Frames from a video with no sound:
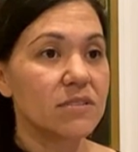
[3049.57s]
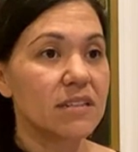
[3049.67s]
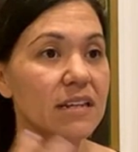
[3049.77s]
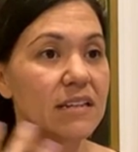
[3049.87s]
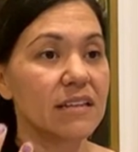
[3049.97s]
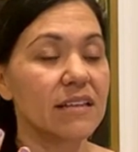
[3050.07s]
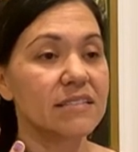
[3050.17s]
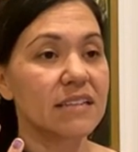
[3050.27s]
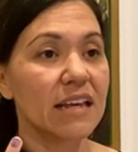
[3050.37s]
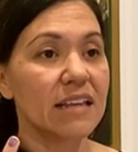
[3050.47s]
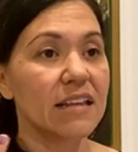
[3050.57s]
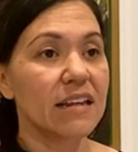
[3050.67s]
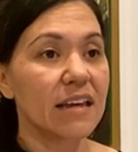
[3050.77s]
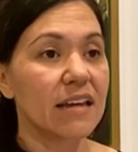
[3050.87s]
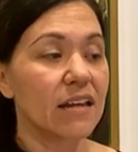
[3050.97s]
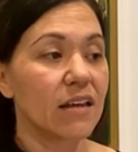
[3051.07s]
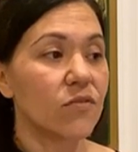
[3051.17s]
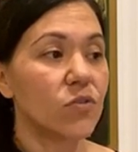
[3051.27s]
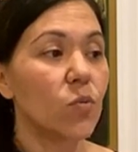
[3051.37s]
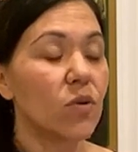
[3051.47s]
say saying the
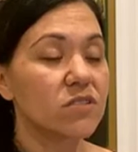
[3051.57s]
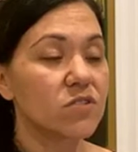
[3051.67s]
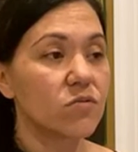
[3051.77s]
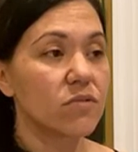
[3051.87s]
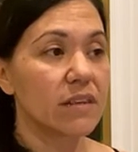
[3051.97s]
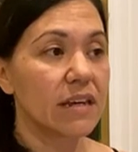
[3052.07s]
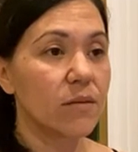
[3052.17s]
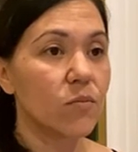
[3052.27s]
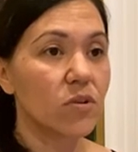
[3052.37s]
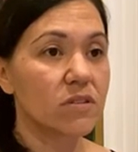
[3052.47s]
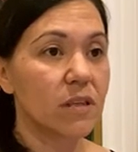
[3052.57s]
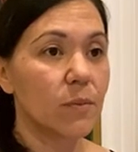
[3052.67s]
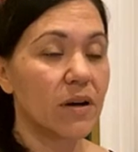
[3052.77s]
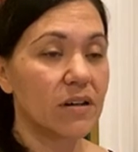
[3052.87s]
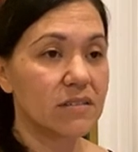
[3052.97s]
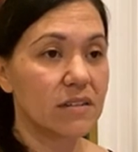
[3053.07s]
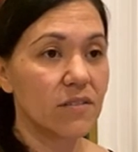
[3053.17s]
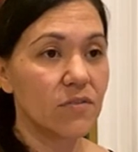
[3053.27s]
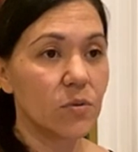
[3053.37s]
negative, you want to relate more to the positive.